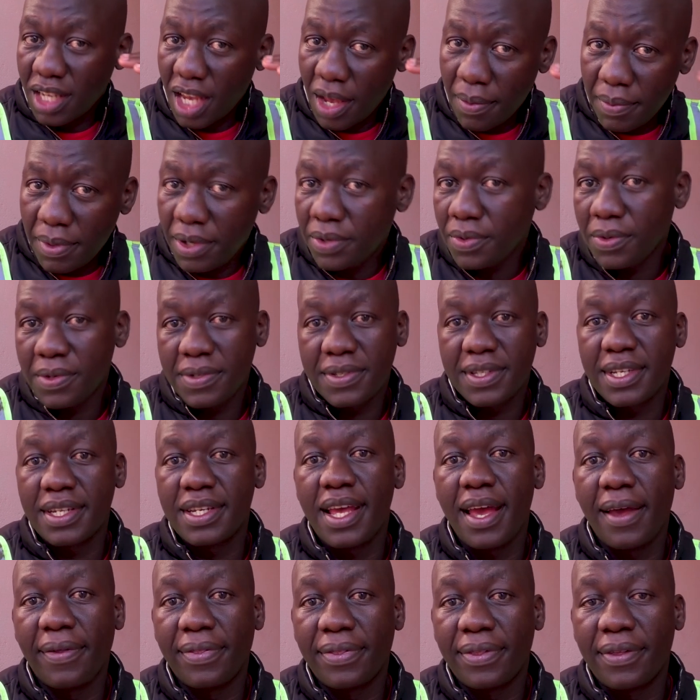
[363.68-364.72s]
time, it was a
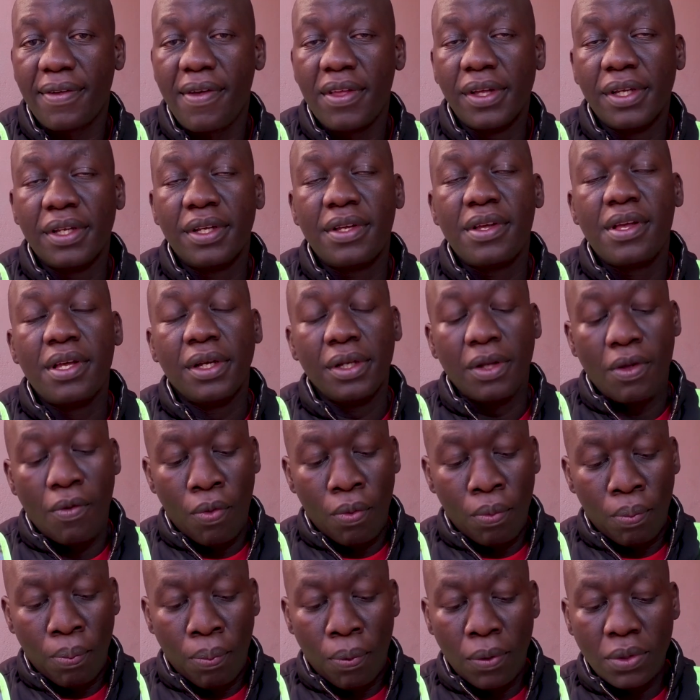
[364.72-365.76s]
death.
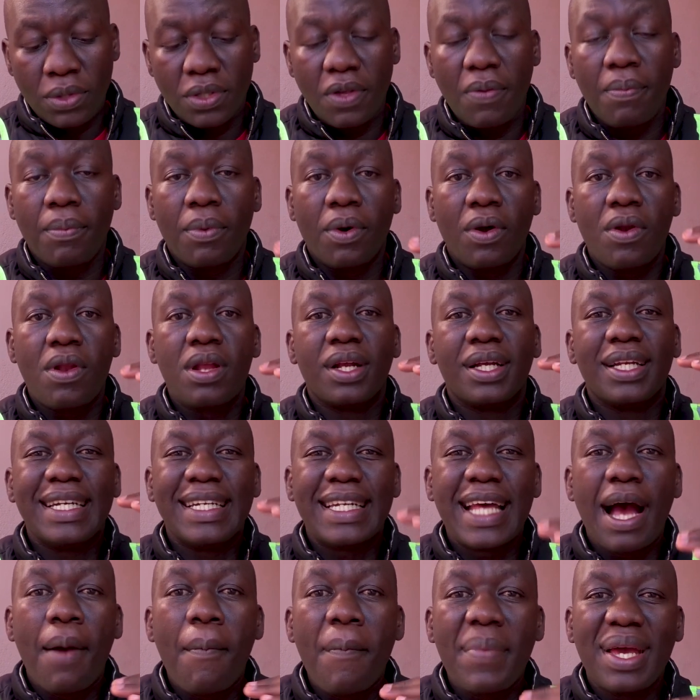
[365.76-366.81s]
Possible
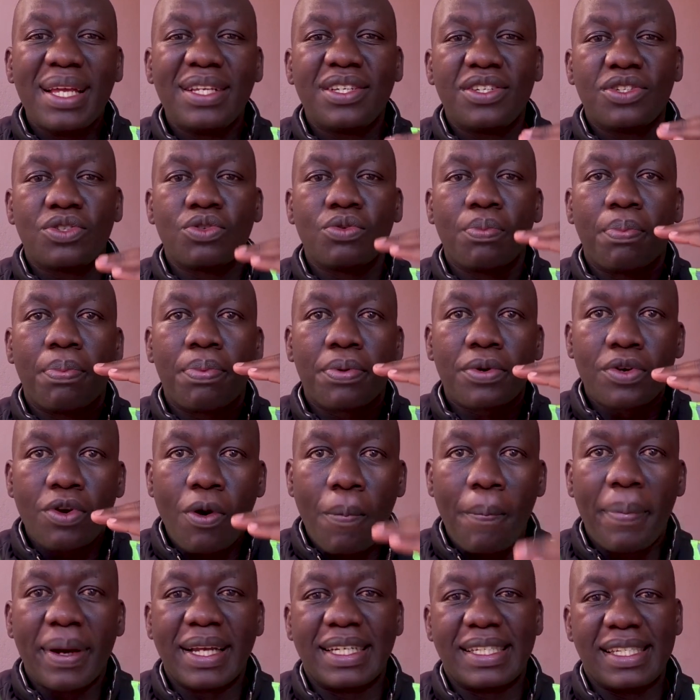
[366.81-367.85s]
damage to
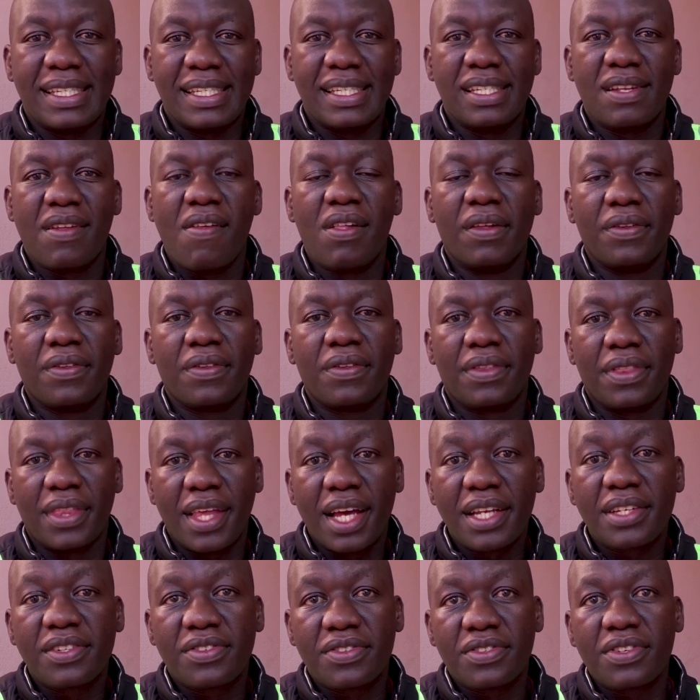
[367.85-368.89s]
property.
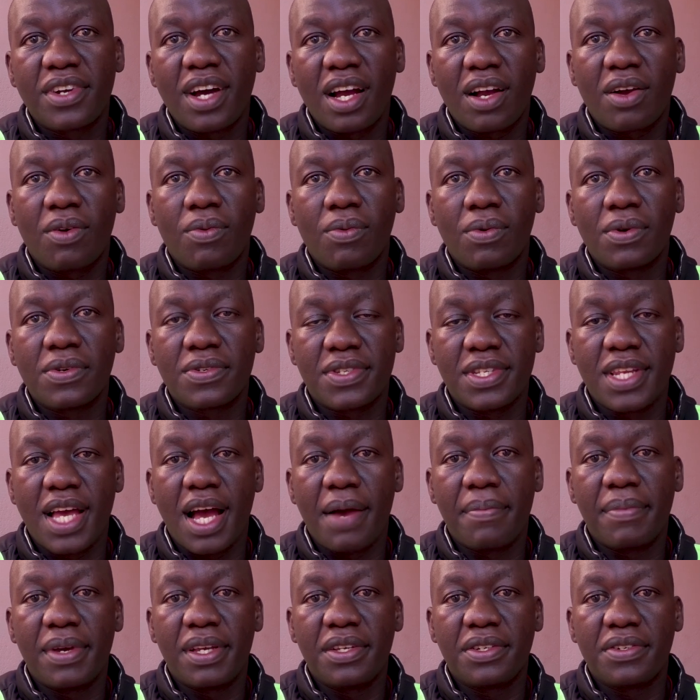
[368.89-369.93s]
That truck was
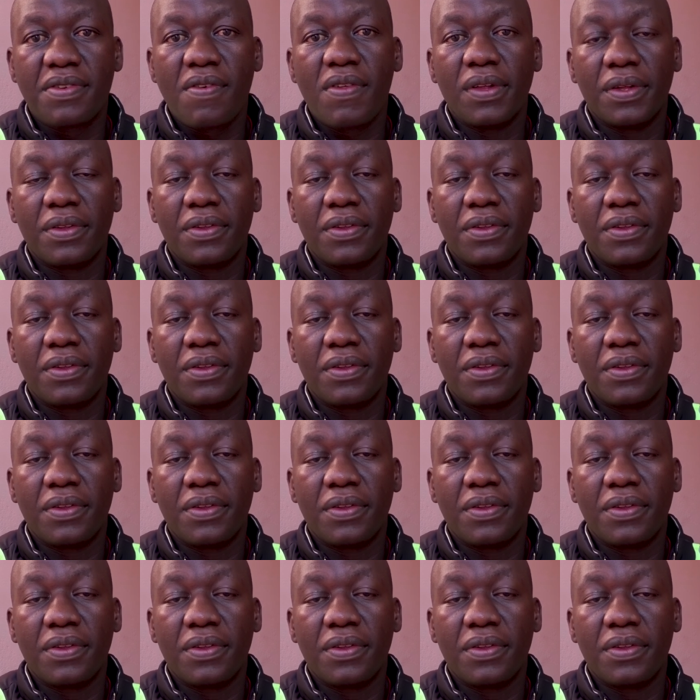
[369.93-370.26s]
damaged,